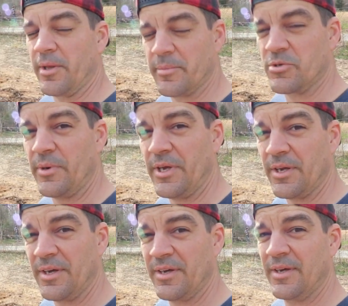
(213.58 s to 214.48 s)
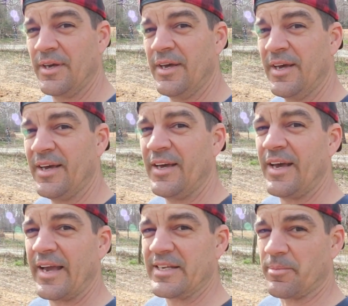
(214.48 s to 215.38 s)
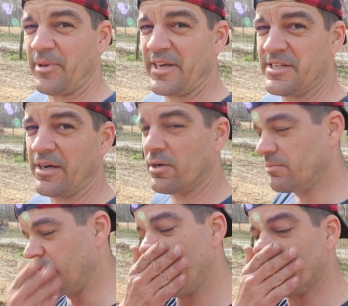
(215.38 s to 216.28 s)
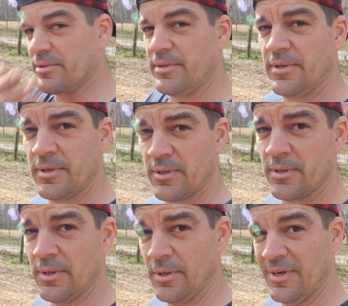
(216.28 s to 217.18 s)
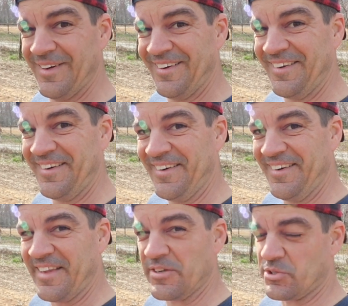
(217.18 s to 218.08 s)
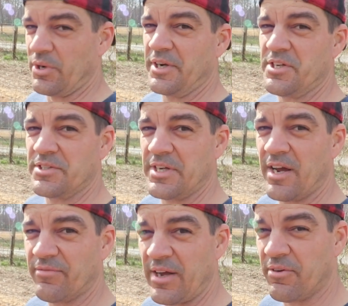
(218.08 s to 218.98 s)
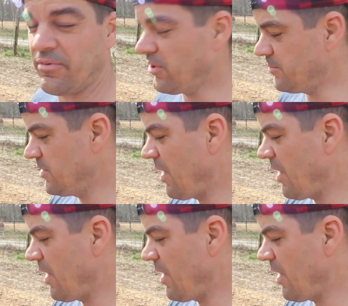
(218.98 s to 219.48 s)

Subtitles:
in between and get to planting our campus. Thanks for joining us here today on Flower Farms.